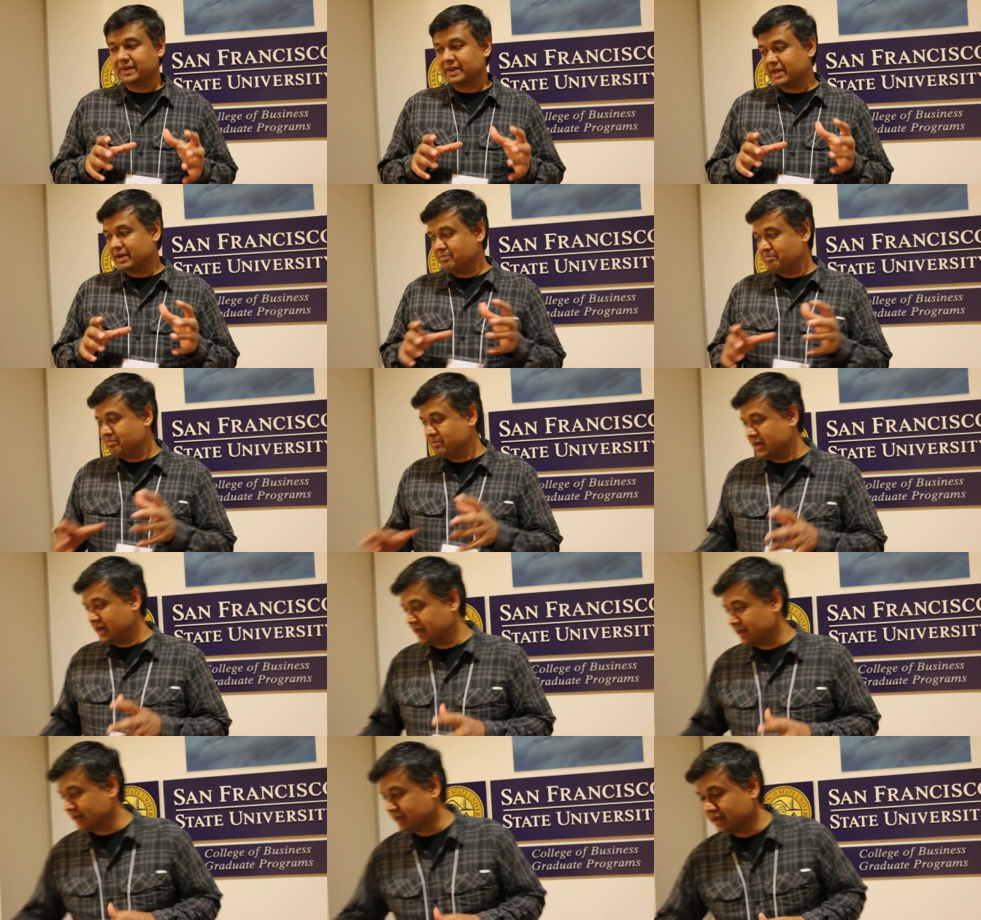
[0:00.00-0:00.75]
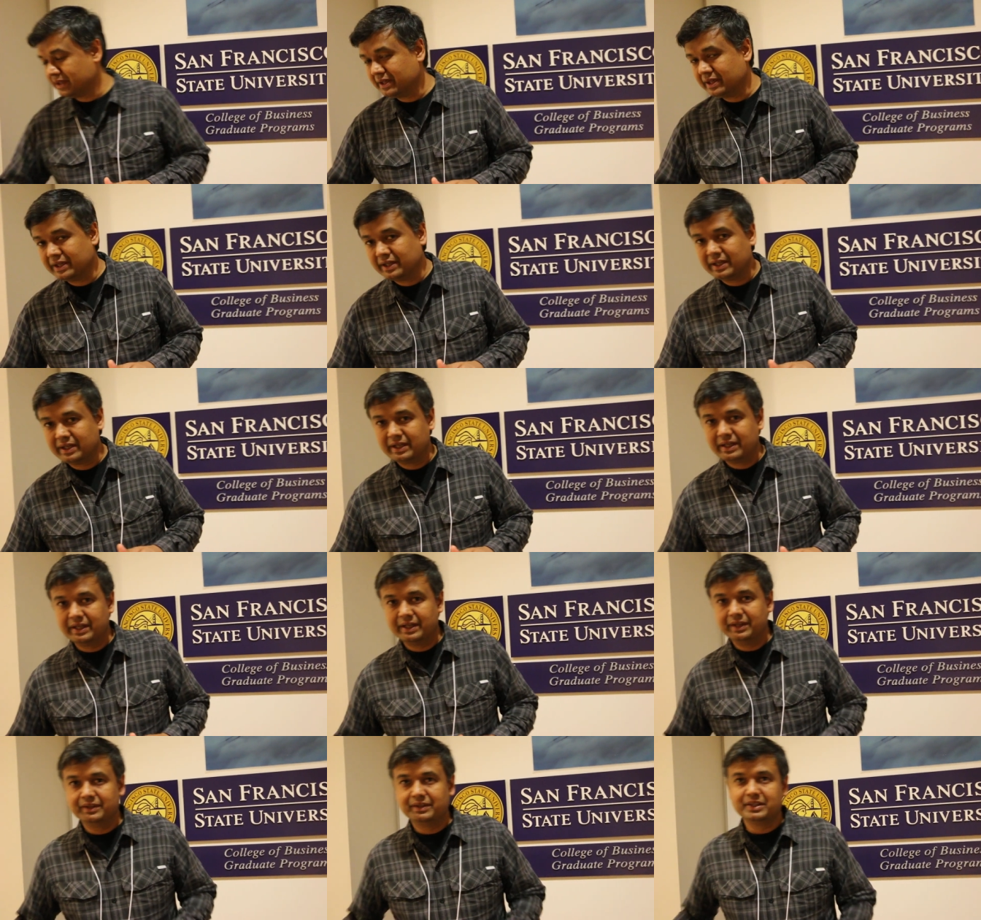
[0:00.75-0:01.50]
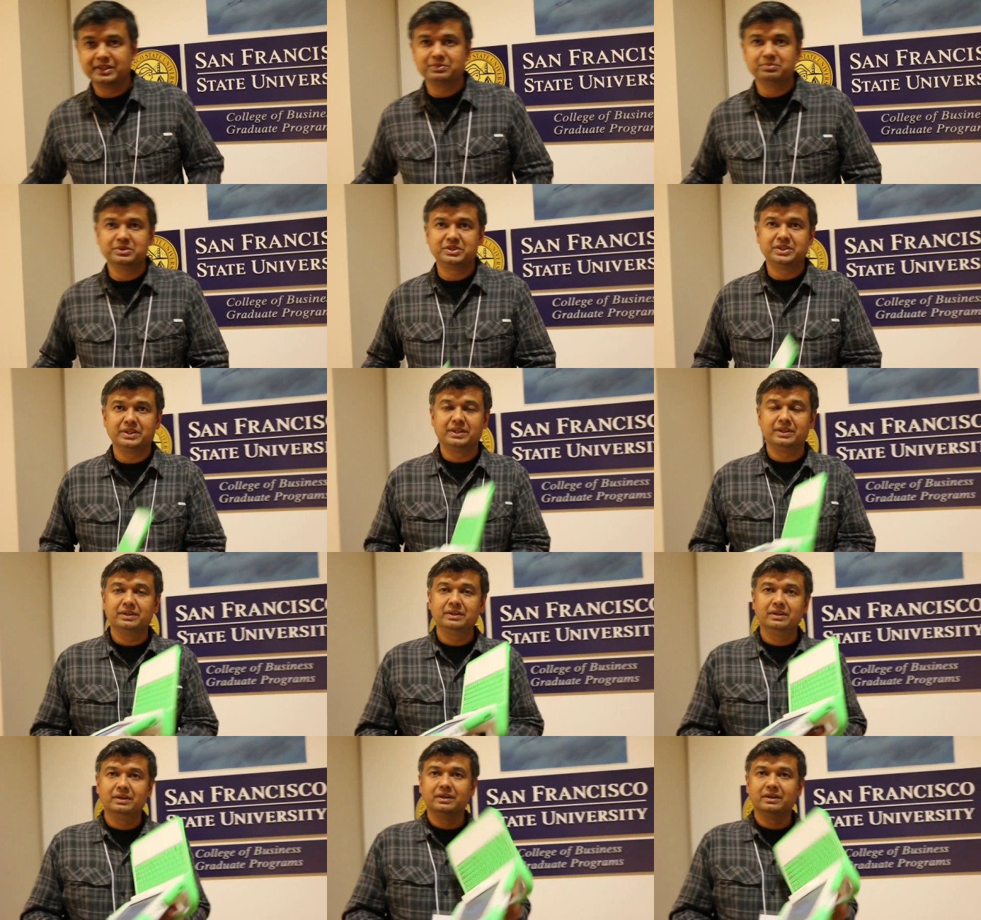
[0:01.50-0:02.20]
embedded in this machine,